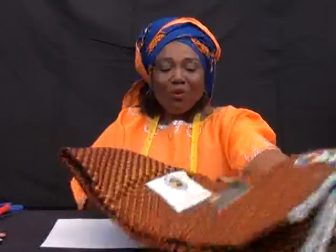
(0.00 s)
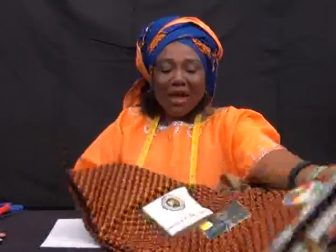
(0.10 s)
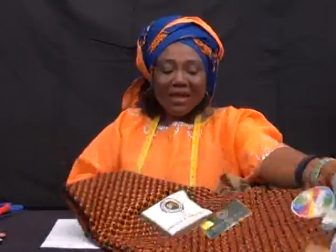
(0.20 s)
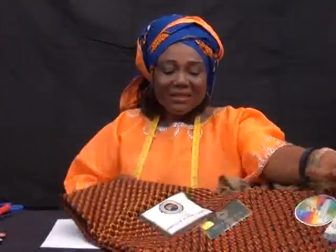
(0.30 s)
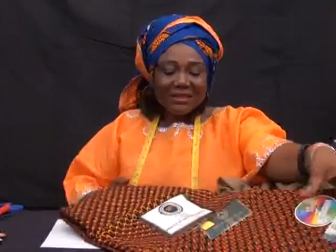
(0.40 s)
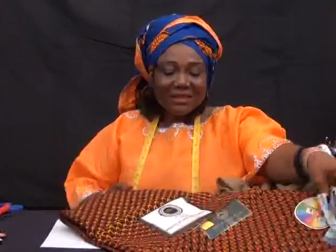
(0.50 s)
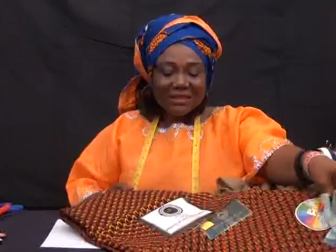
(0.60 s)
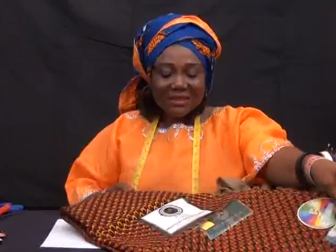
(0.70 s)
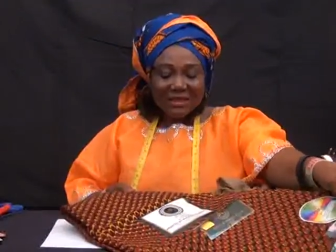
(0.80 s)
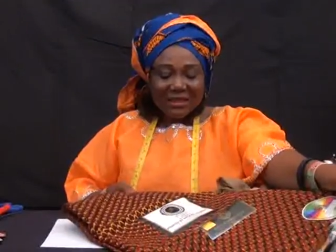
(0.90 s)
wax.
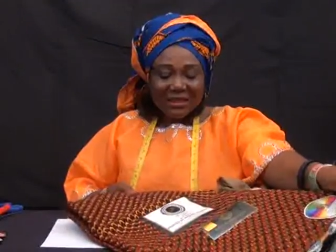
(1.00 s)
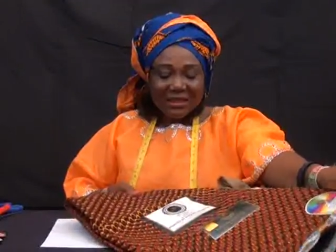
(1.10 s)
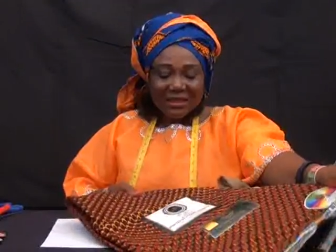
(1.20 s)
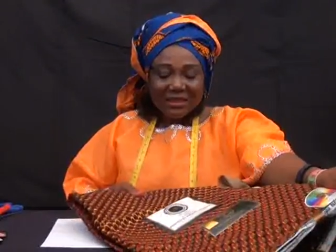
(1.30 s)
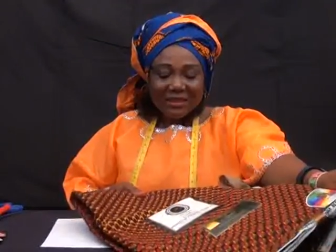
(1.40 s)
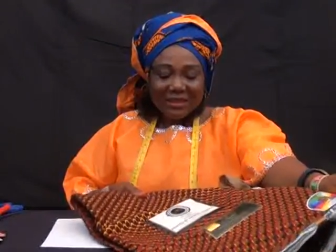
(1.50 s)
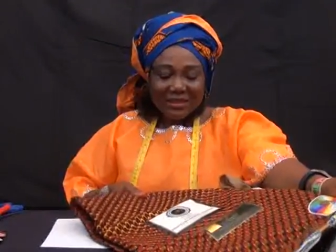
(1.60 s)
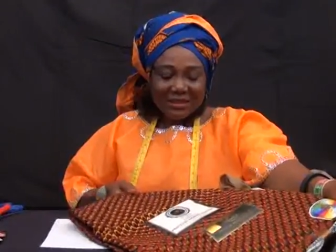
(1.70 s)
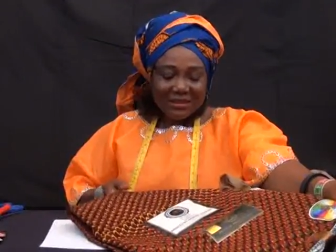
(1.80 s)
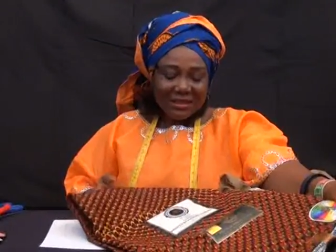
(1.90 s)

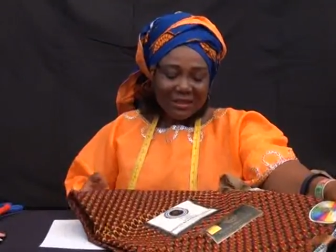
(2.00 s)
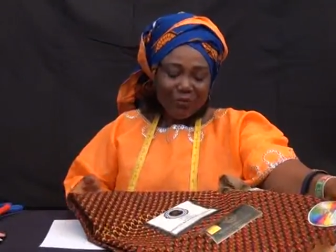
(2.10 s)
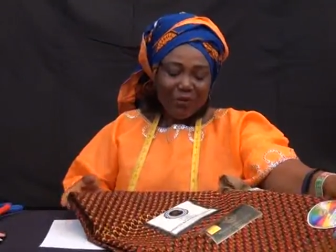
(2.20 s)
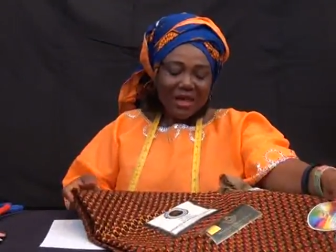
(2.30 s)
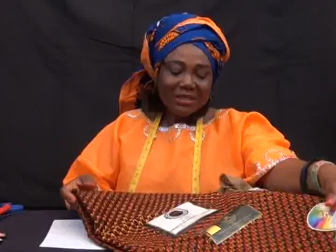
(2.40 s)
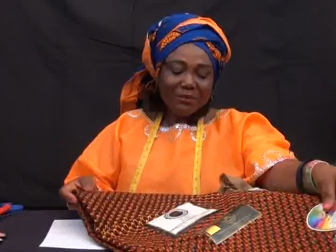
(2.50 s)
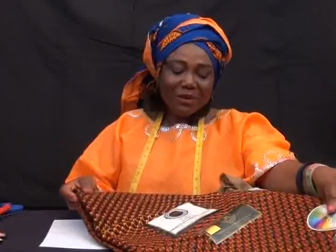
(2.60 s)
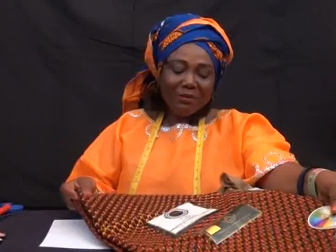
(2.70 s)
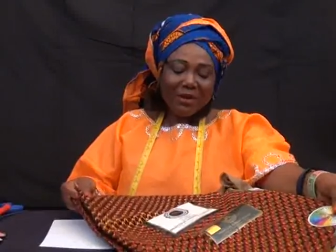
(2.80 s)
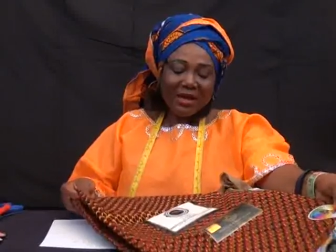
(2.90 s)
This is a wax
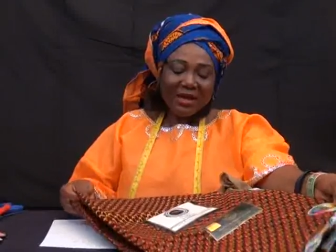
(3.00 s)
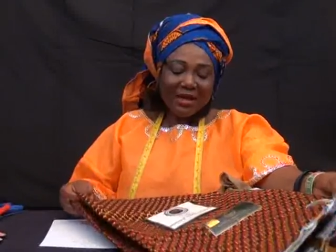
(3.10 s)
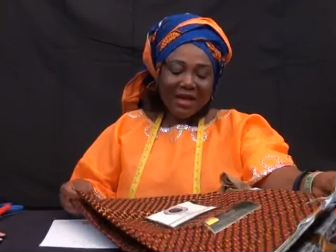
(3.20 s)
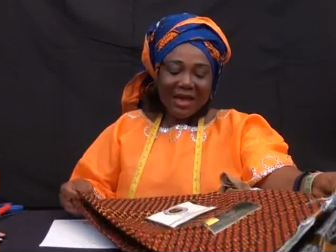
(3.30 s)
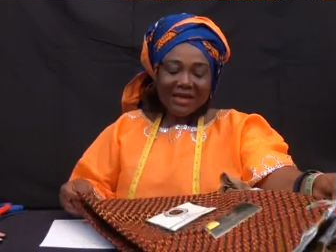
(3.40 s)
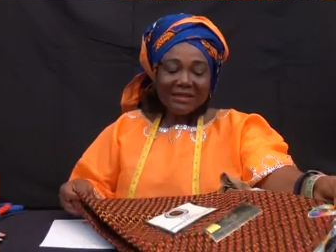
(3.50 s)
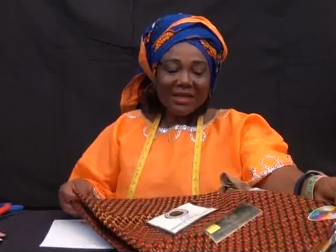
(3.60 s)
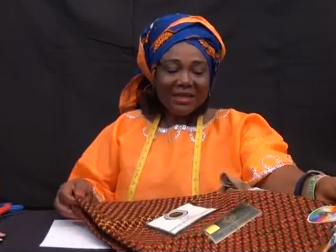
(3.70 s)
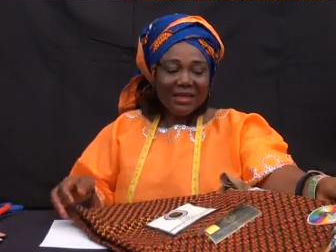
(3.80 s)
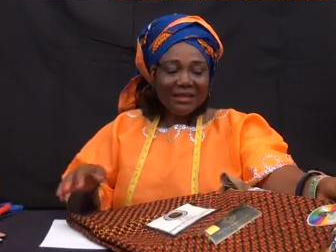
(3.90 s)
made by High
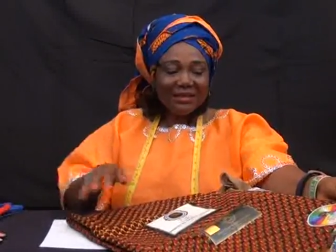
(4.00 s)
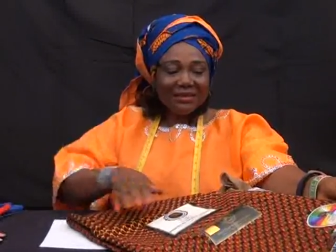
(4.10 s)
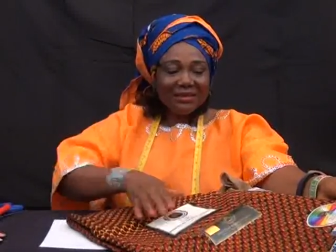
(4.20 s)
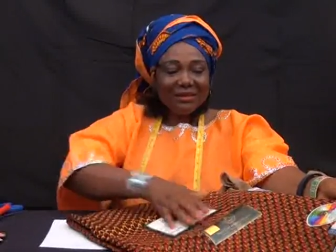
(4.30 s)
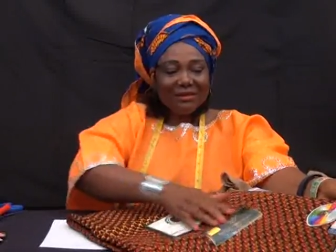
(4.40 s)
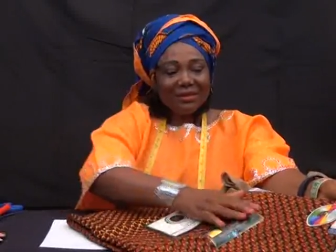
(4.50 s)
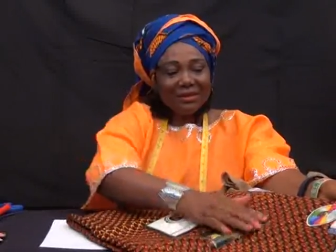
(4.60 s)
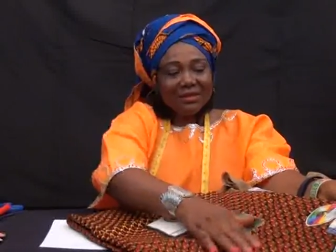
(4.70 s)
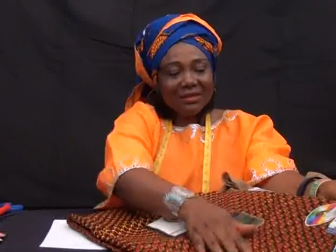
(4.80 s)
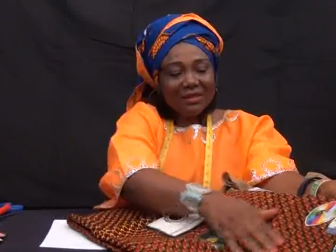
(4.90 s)
Target
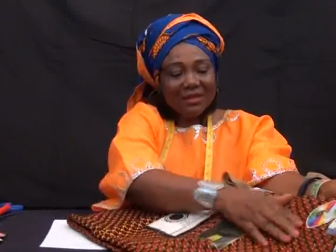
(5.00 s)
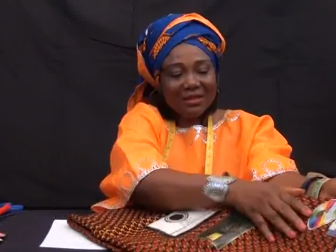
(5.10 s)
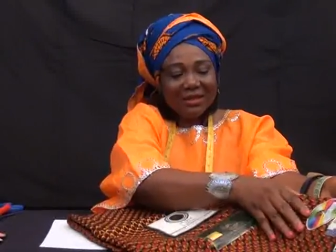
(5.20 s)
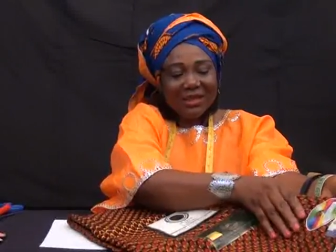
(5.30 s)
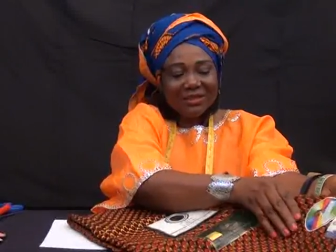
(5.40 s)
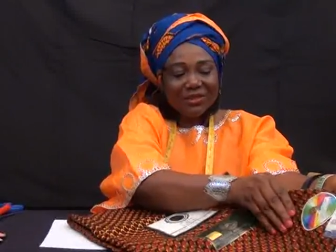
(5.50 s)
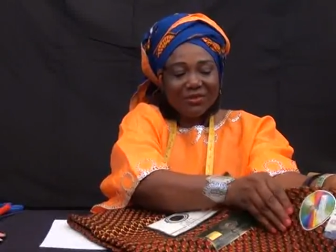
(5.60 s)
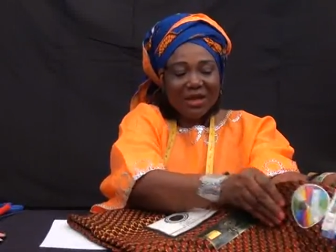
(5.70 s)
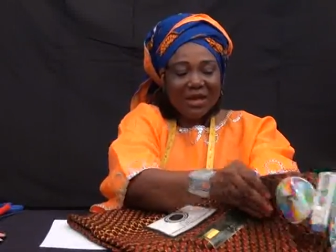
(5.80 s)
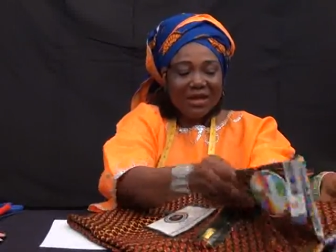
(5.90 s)
in
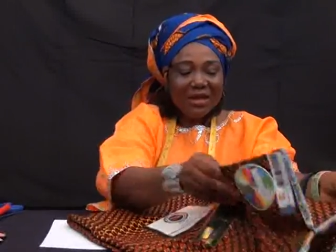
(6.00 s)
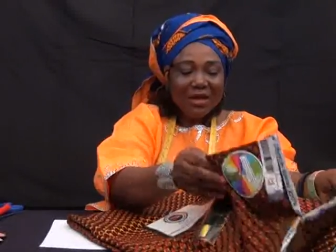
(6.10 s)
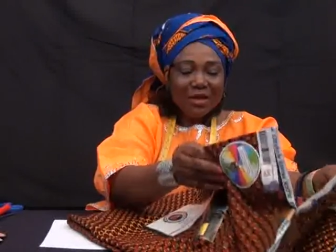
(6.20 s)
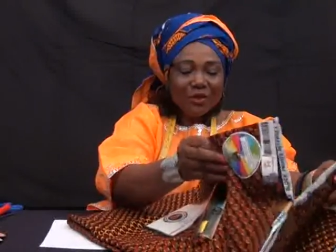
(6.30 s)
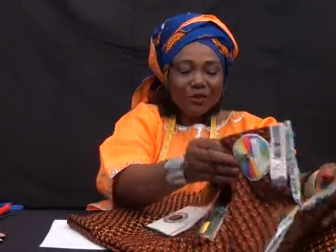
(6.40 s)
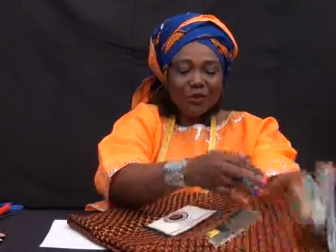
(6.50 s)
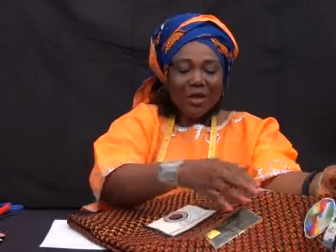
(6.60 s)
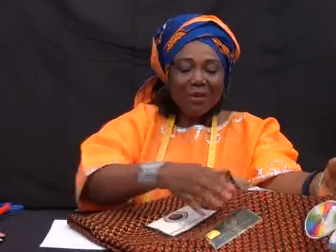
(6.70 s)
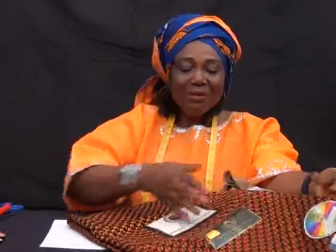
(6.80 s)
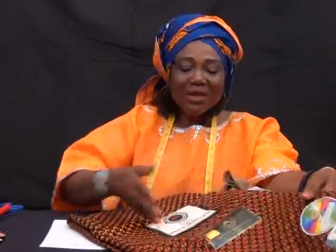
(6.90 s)
Nigeria. So you
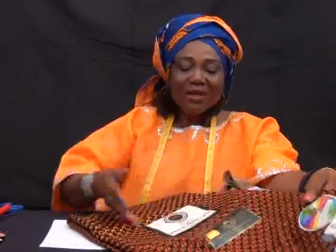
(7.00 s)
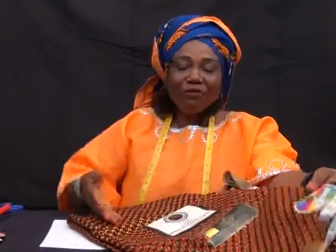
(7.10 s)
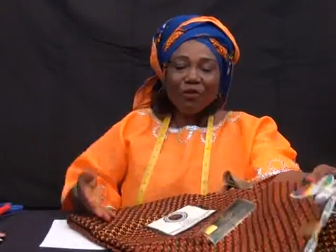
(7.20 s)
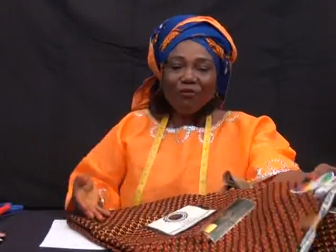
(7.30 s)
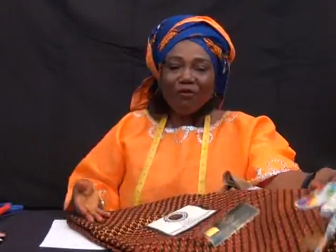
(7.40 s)
can make it from